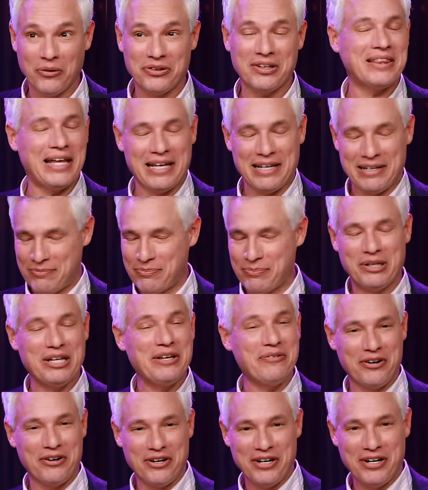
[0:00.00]
That, believe
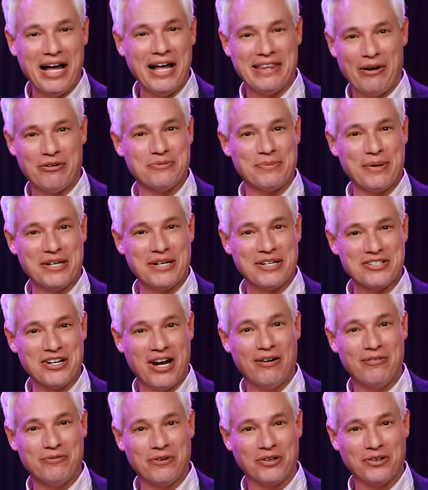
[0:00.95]
it or not, that was my job
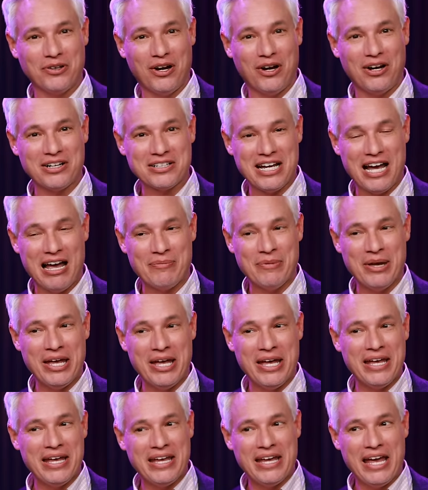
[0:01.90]
for a long time.
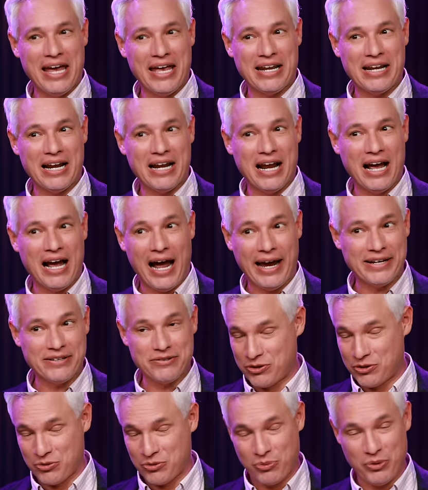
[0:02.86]
And I
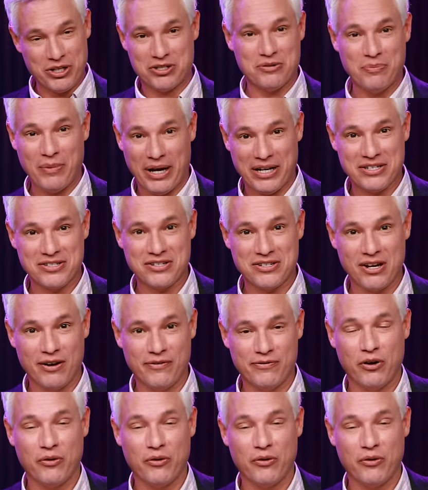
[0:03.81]
switched my stuff over to